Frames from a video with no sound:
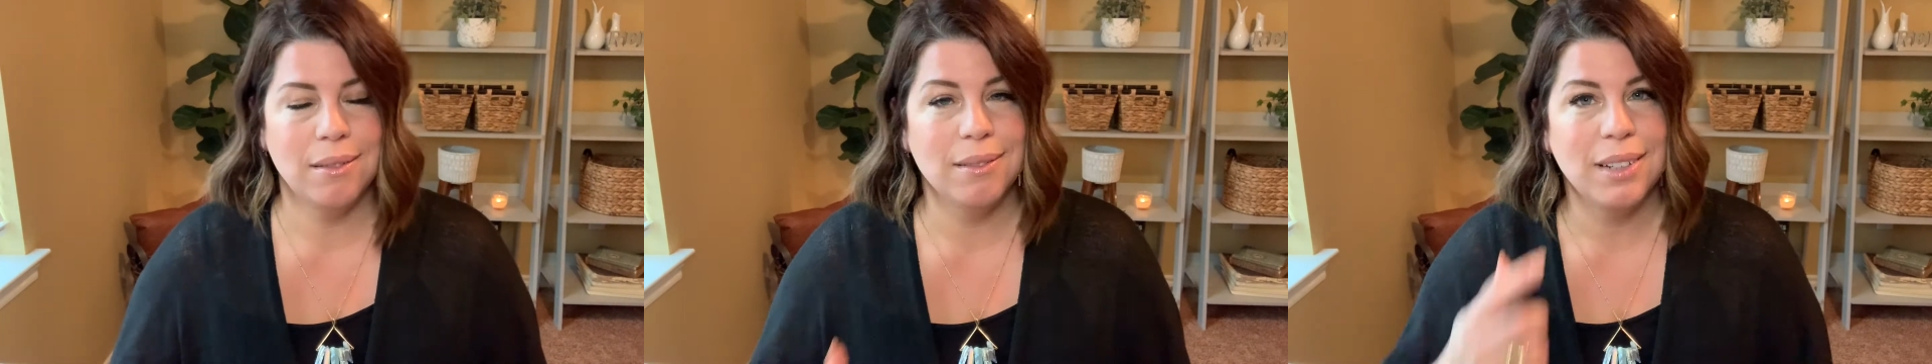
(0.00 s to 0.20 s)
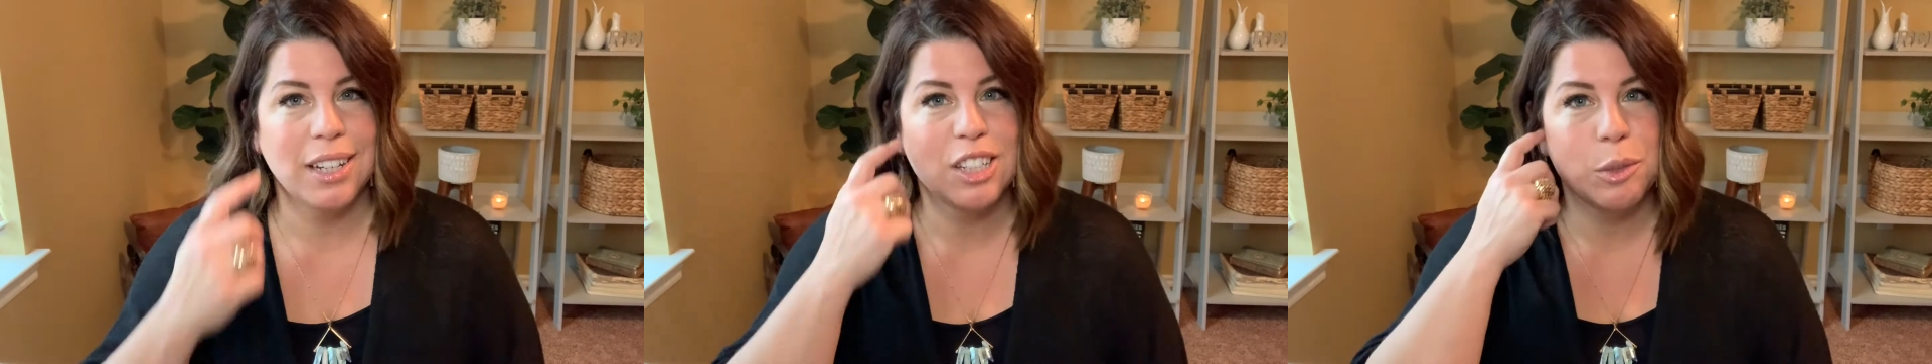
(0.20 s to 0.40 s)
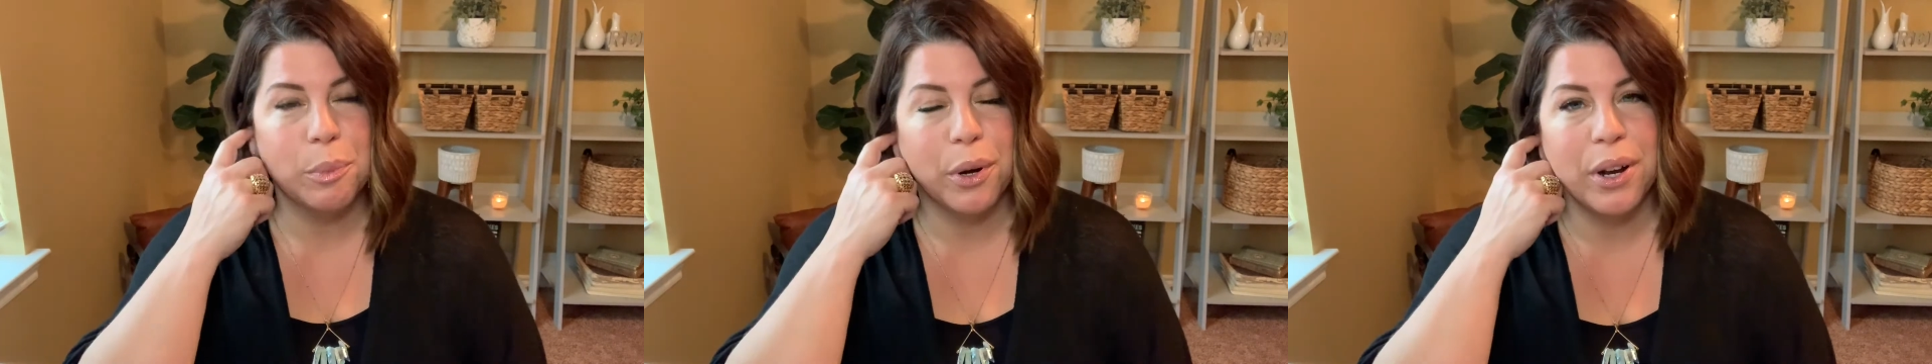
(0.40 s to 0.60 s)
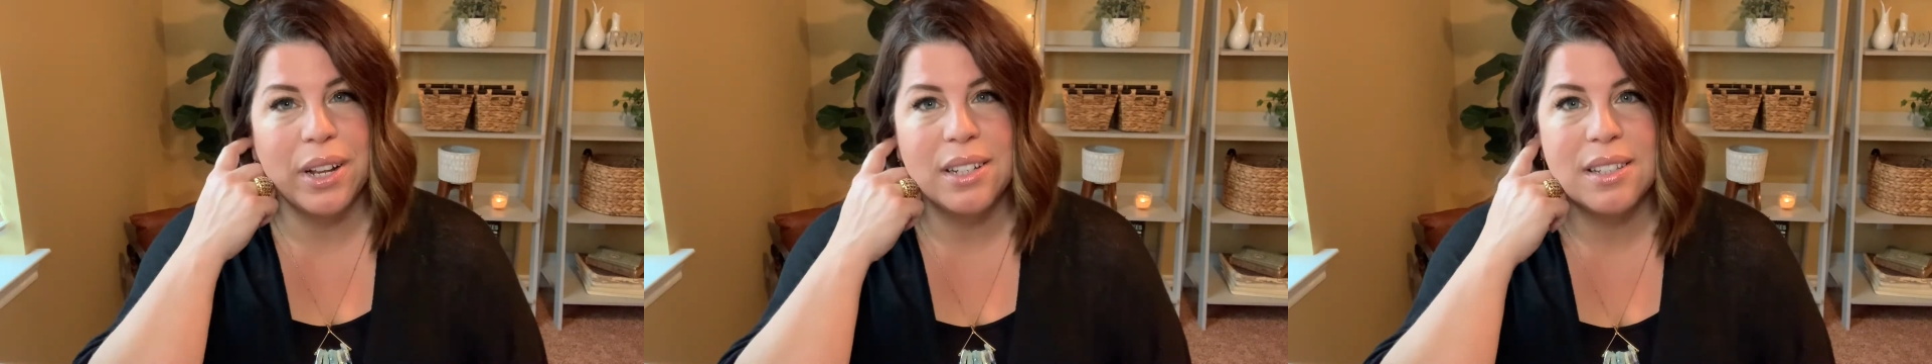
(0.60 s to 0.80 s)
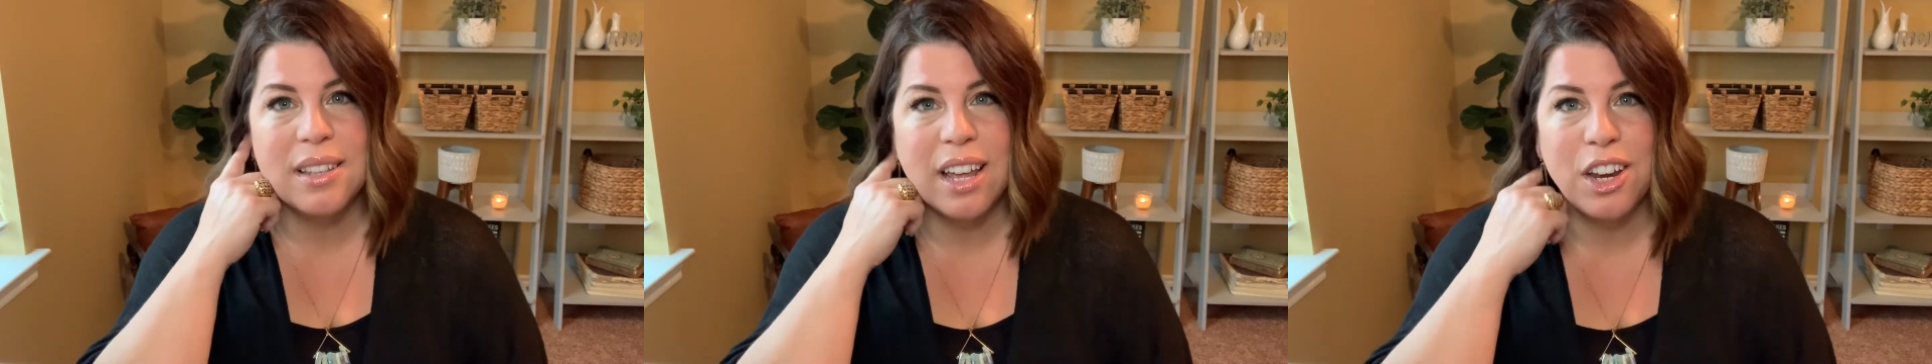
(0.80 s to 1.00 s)

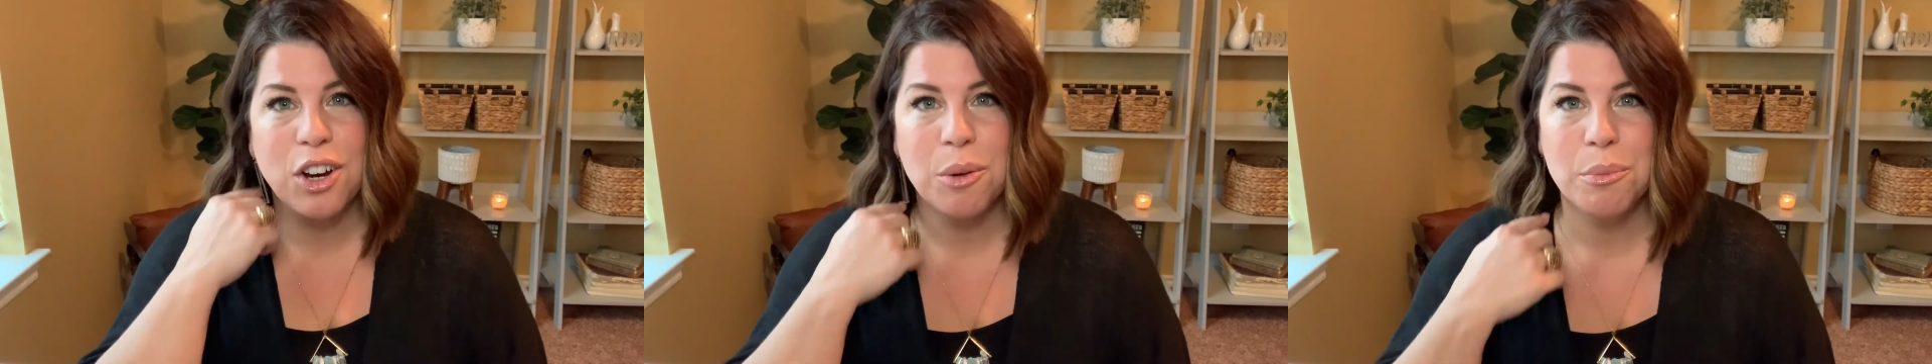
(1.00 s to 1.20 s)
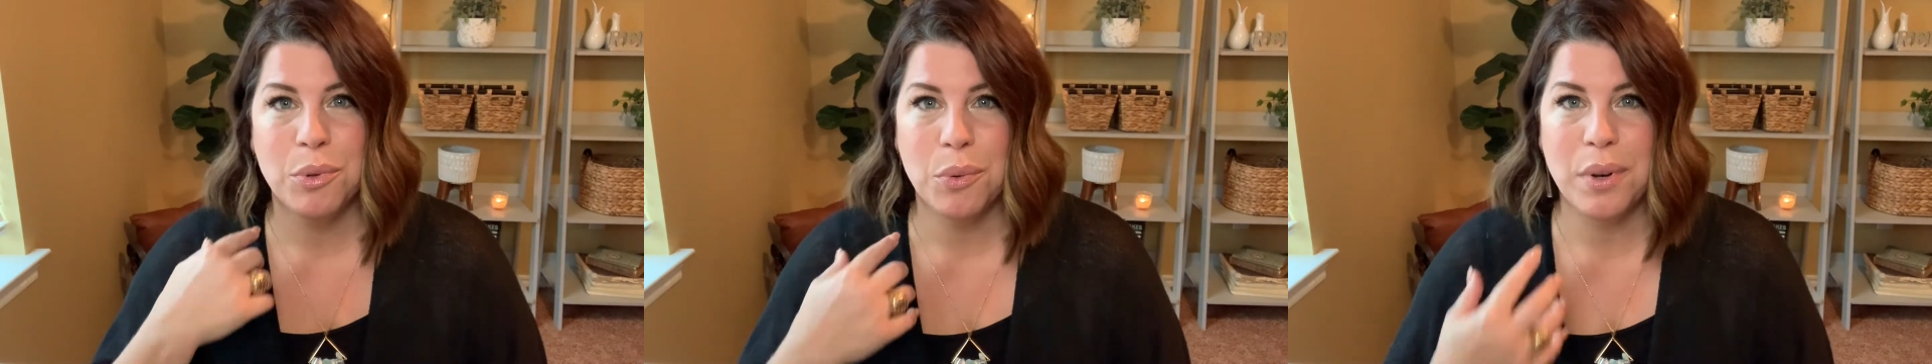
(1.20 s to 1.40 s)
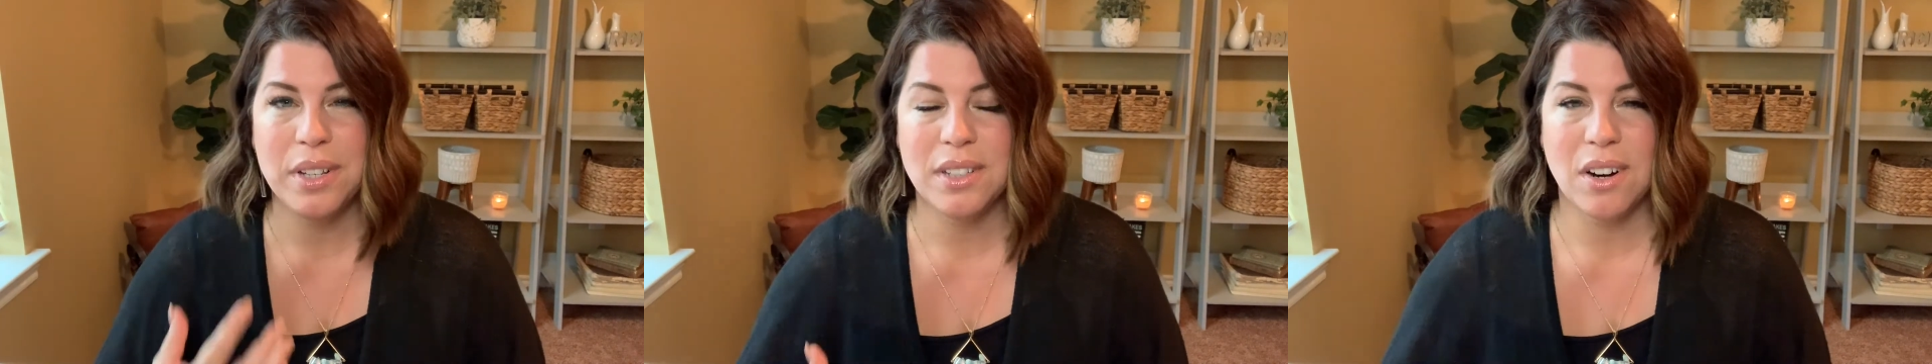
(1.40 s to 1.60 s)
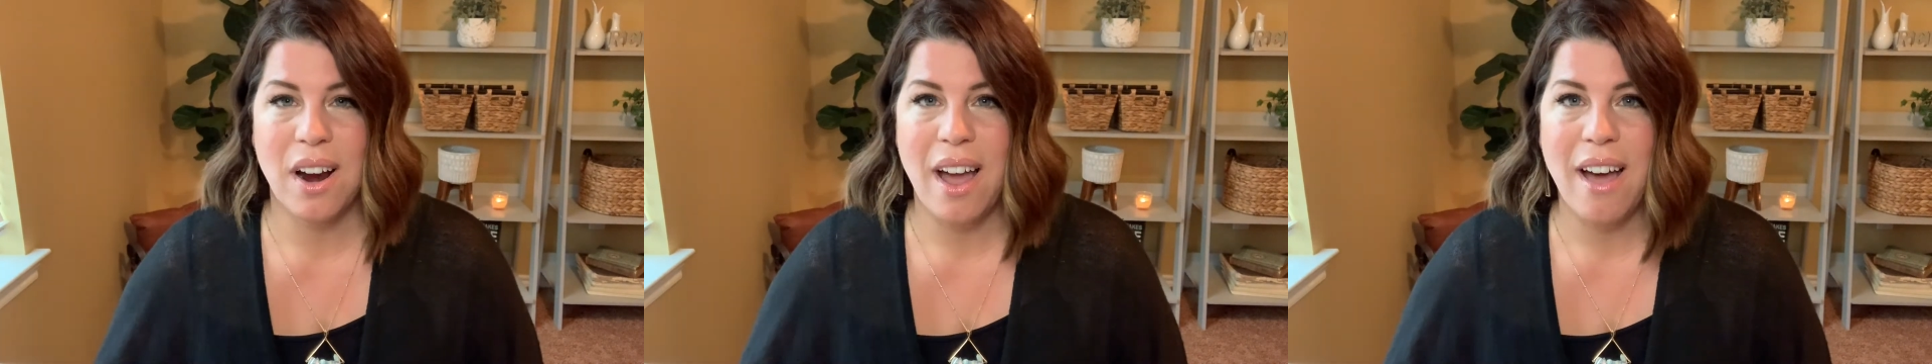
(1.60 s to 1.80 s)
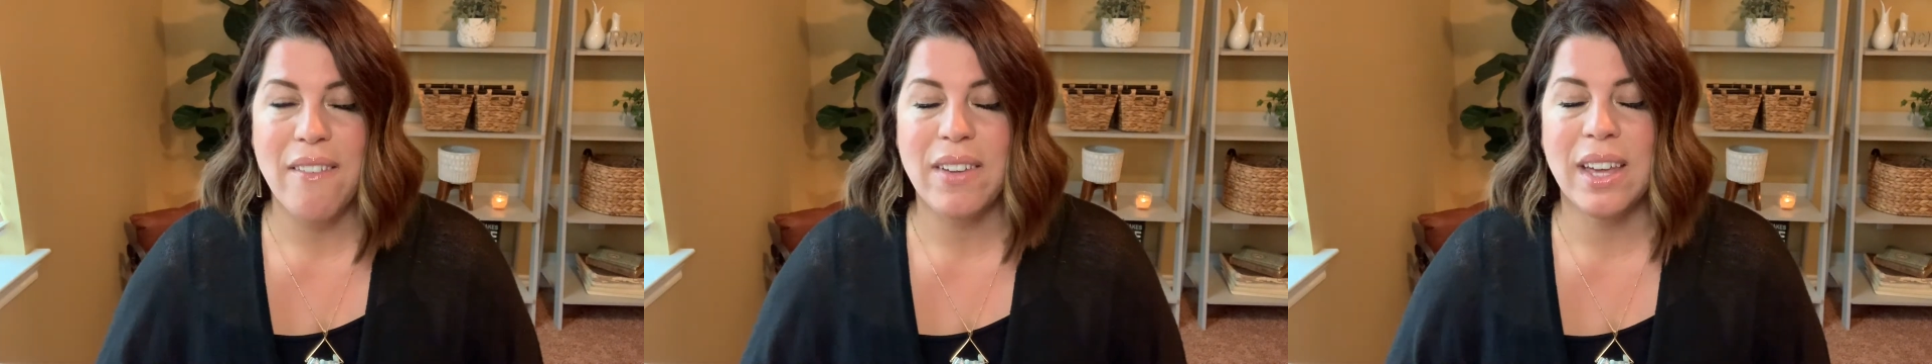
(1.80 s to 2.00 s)
experience that your employees are
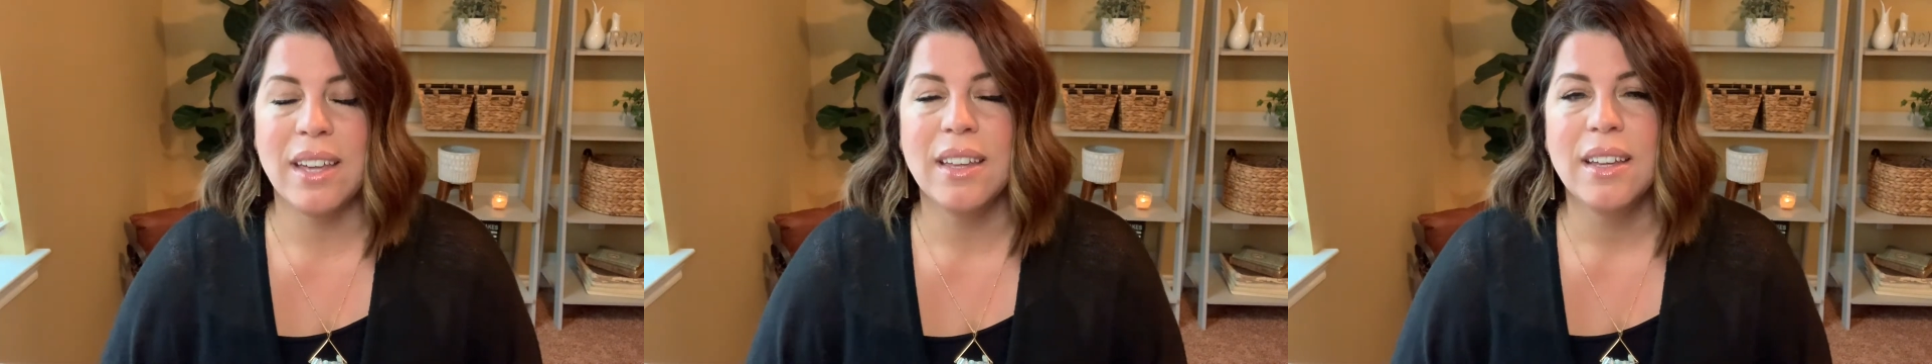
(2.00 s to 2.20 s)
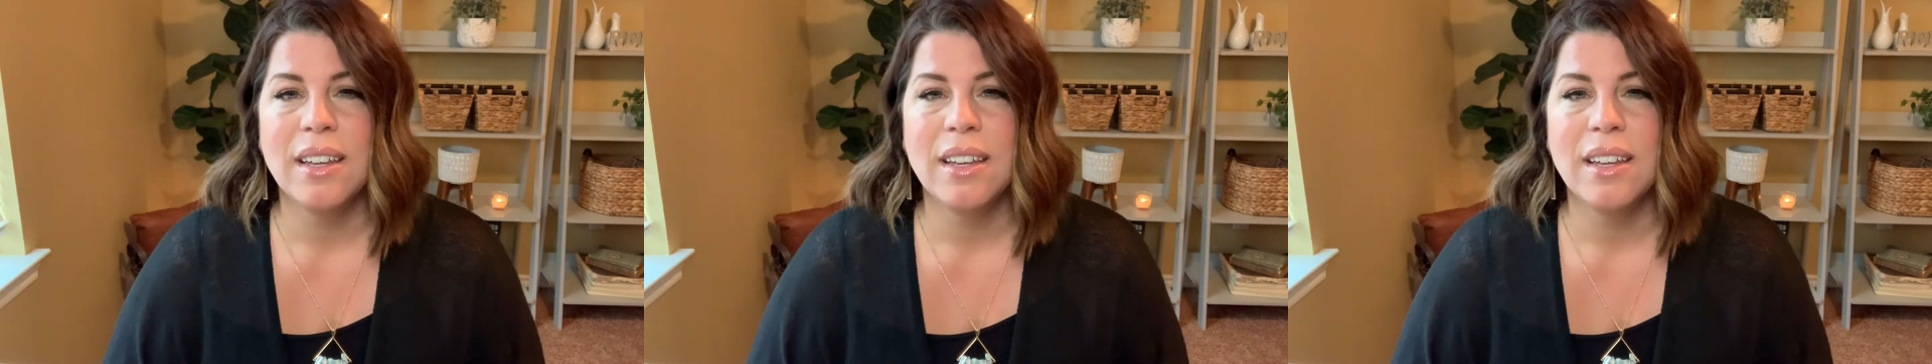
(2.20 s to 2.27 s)
having